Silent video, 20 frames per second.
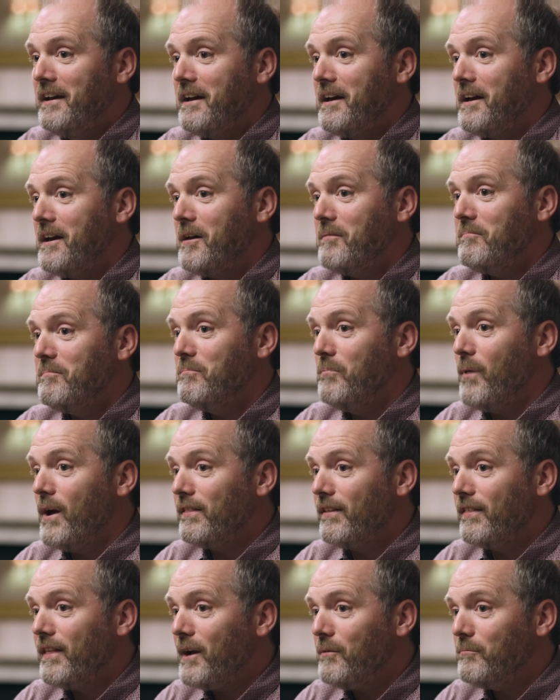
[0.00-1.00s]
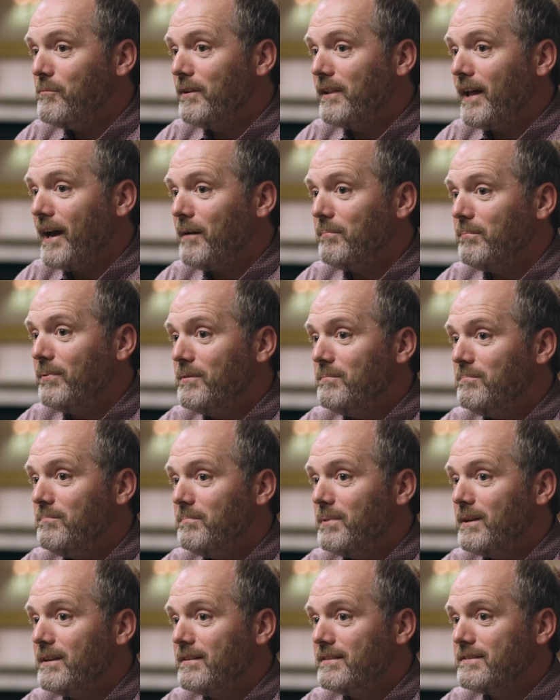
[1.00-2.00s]
Um, whether that will happen,
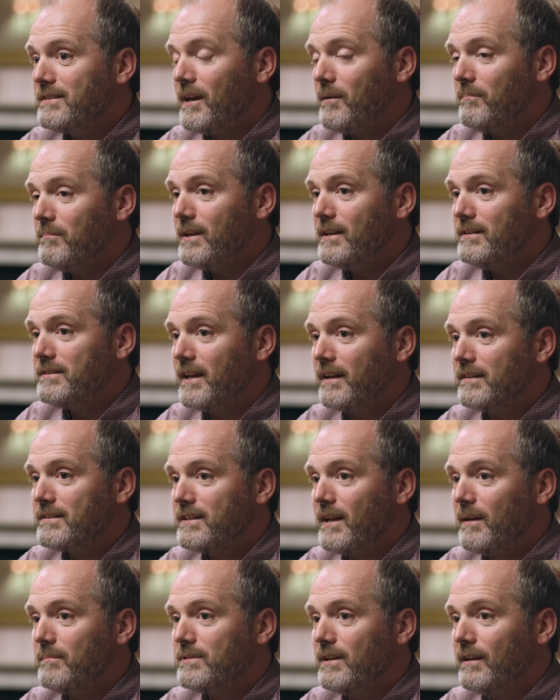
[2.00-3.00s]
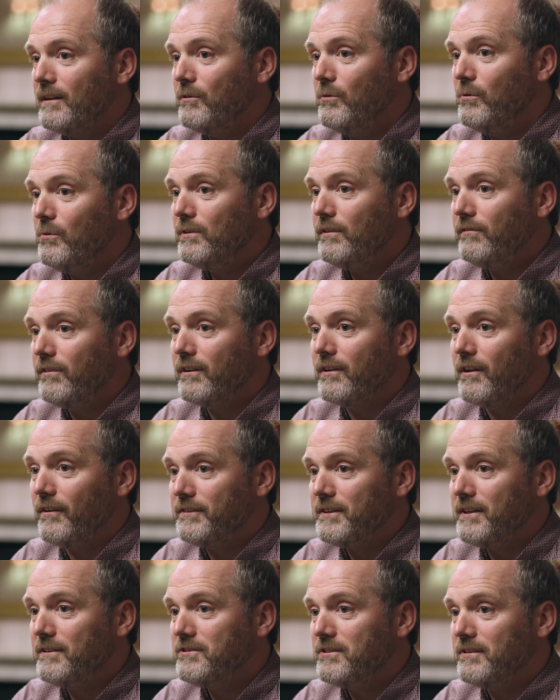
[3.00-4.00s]
because that means accepting all of the
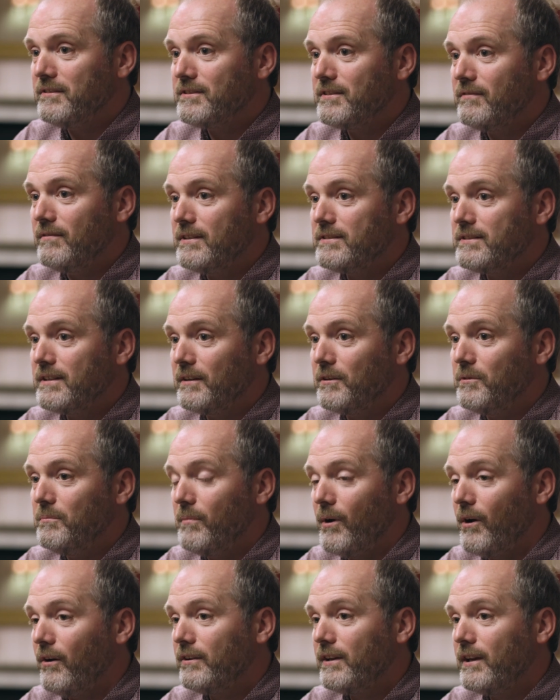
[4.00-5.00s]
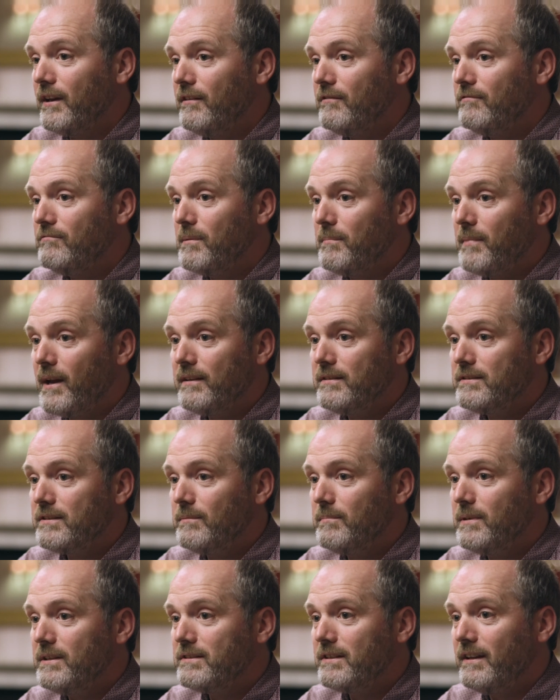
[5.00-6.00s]
conditions of the single market, remains
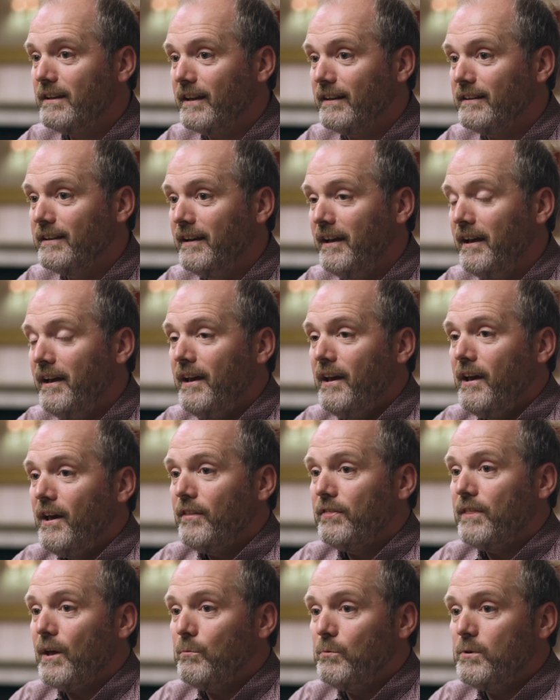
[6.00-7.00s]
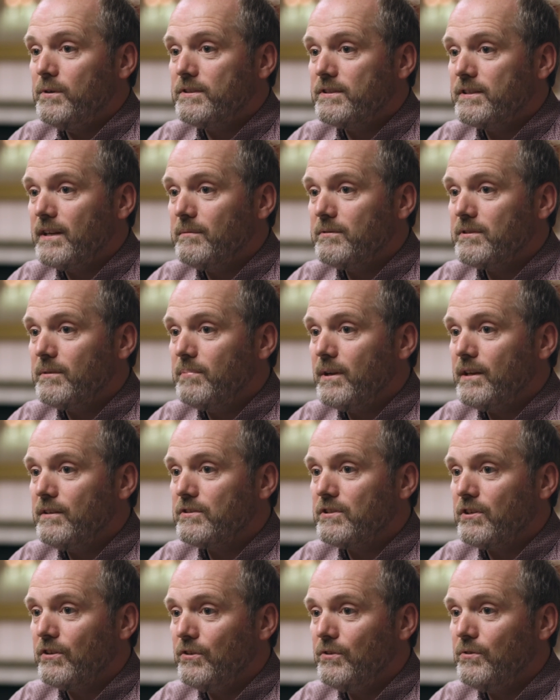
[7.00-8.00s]
to be seen. There would seem to be
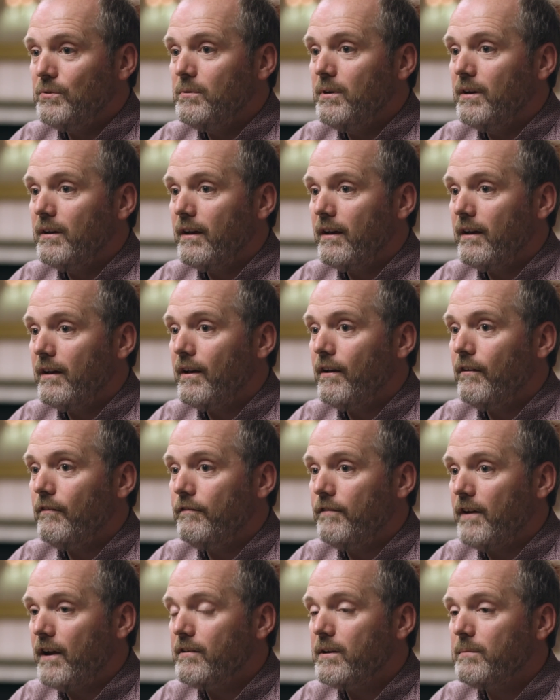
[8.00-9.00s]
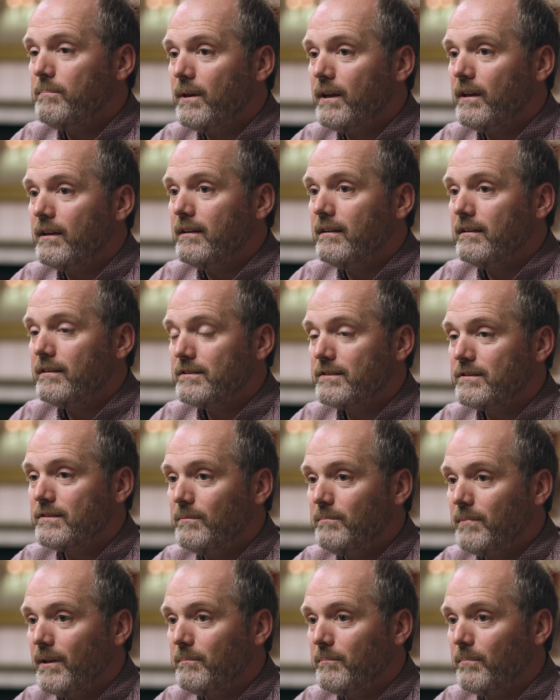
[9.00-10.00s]
two uh, very big
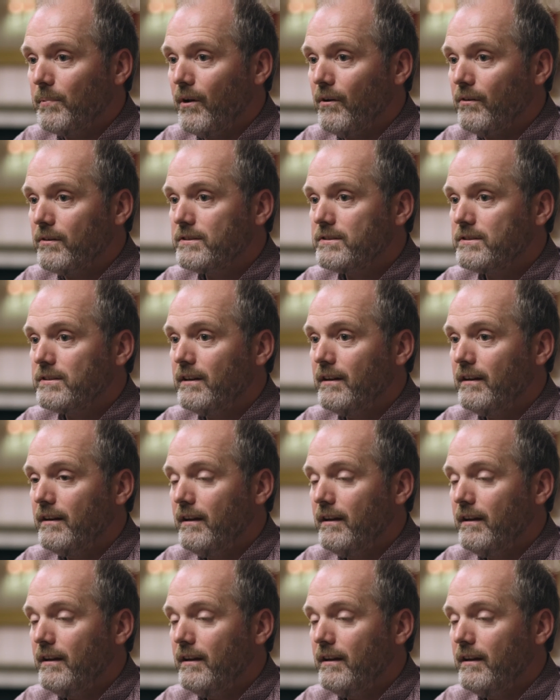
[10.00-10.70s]
stumbling blocks